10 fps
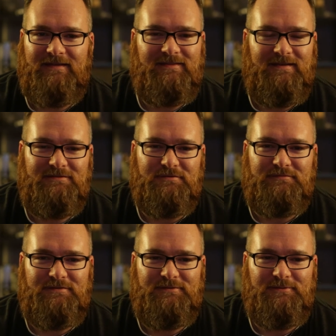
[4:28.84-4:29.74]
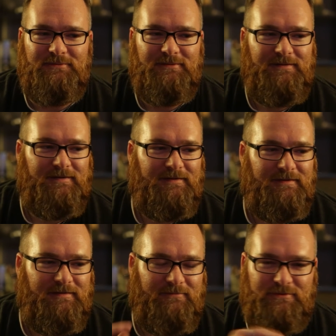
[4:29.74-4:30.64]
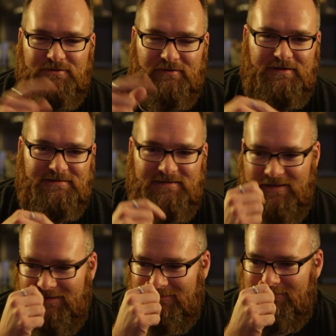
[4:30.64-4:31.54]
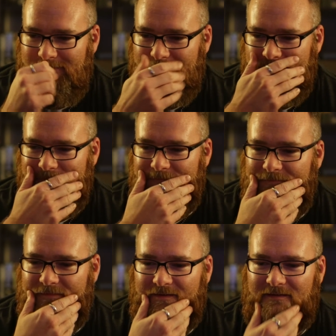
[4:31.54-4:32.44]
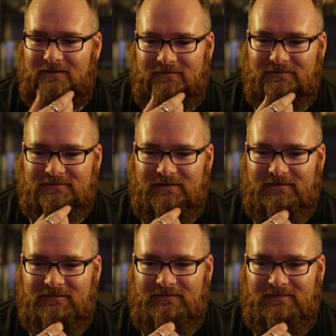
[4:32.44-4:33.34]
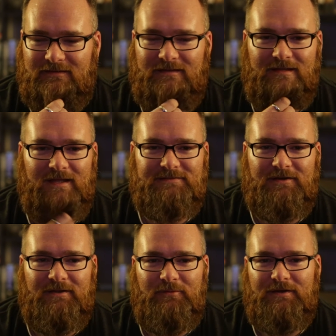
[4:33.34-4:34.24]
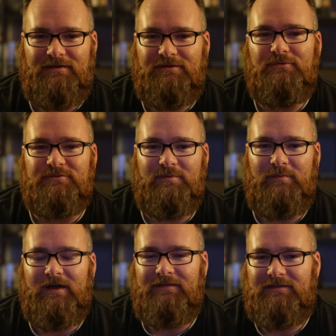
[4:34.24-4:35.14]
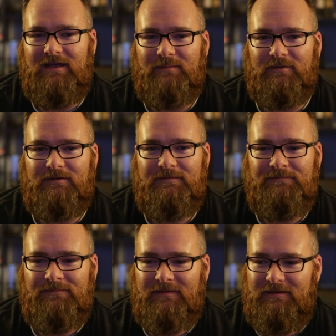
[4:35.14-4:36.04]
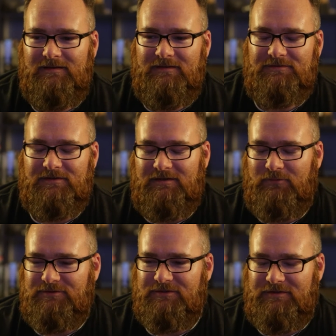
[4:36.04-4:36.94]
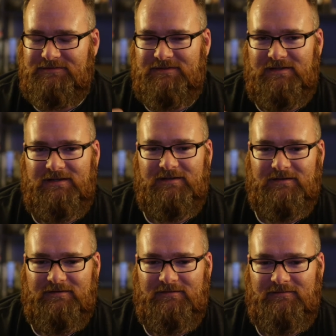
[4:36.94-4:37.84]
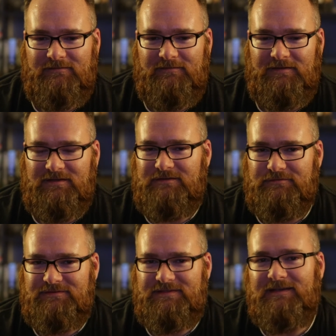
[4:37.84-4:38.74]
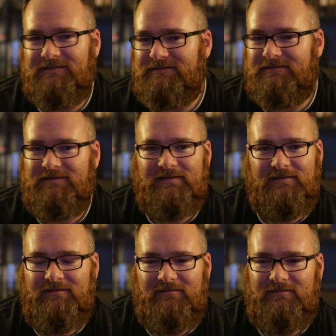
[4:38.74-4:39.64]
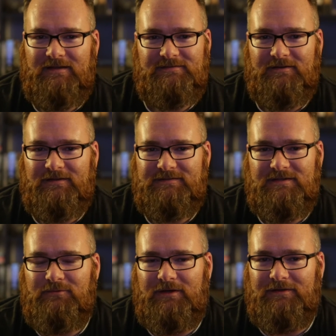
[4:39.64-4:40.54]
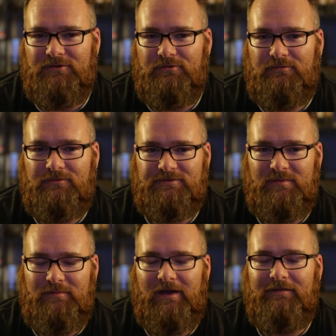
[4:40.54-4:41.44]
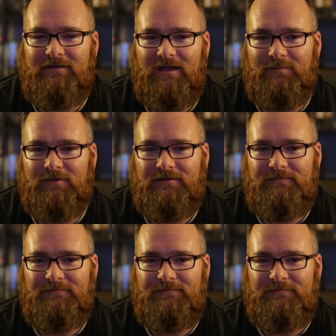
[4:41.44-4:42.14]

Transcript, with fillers: at the age of two what you've already seen. It's like, that's all I want to do is be behind the camera. So then what you're going to see here at the age of six, that's all I still want to do was be behind the camera.